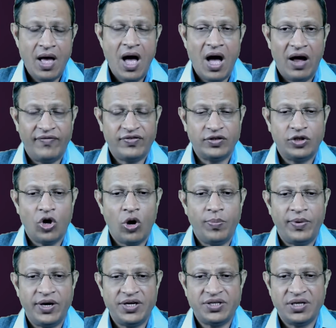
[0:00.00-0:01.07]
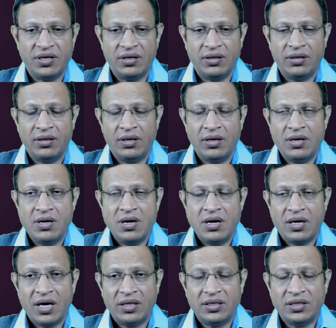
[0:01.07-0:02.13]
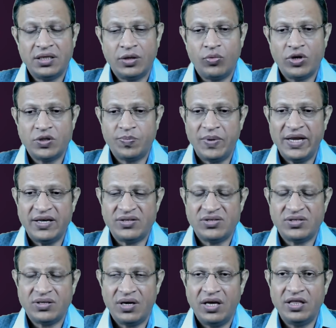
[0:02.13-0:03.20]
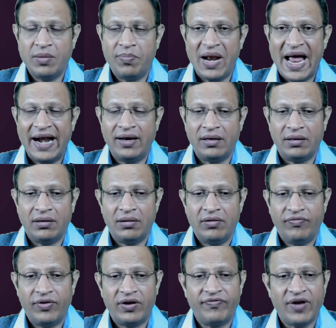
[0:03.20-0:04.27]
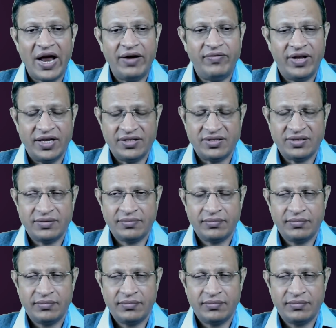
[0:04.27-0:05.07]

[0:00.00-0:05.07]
After the operation, Catheter was placed in the bladder for 5 days.